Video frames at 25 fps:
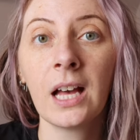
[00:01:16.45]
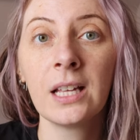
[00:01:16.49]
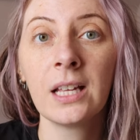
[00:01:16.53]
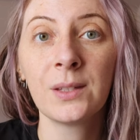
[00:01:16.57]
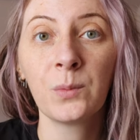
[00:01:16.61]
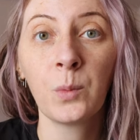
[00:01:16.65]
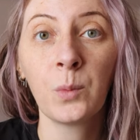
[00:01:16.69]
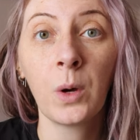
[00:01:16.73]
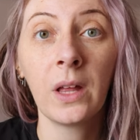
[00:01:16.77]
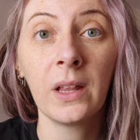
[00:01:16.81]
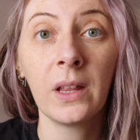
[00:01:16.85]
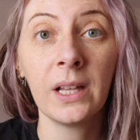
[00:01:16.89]

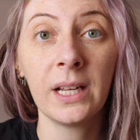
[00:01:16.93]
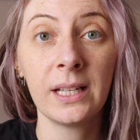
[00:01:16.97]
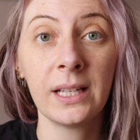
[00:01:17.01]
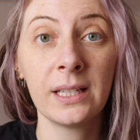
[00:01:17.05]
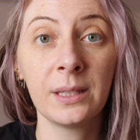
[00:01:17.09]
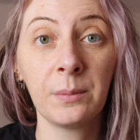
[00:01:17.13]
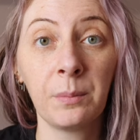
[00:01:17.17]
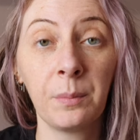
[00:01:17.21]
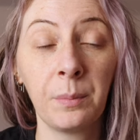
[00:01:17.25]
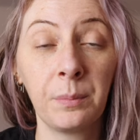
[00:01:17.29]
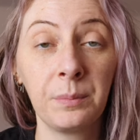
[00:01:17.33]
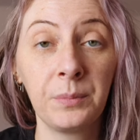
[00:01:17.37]
as well
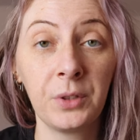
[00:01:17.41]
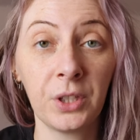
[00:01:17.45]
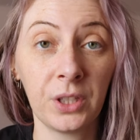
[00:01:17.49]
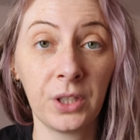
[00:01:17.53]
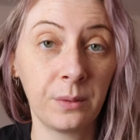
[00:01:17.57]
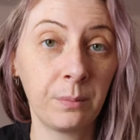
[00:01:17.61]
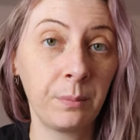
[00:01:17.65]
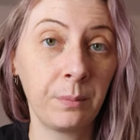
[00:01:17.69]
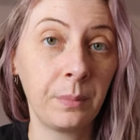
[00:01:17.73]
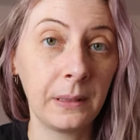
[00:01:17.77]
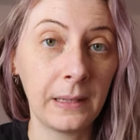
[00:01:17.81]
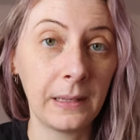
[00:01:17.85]
as
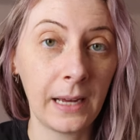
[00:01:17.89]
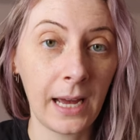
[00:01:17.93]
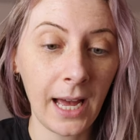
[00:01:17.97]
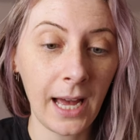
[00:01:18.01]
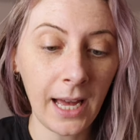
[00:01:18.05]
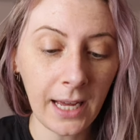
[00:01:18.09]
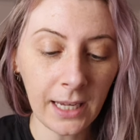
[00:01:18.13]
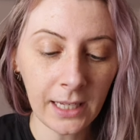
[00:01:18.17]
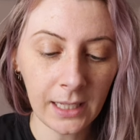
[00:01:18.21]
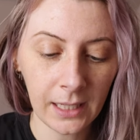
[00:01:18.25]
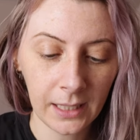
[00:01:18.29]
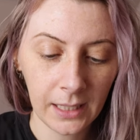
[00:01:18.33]
just
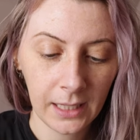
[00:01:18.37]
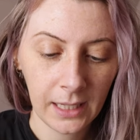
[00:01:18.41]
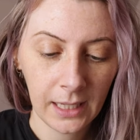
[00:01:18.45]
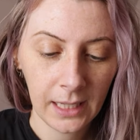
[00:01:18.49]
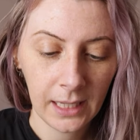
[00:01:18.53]
black.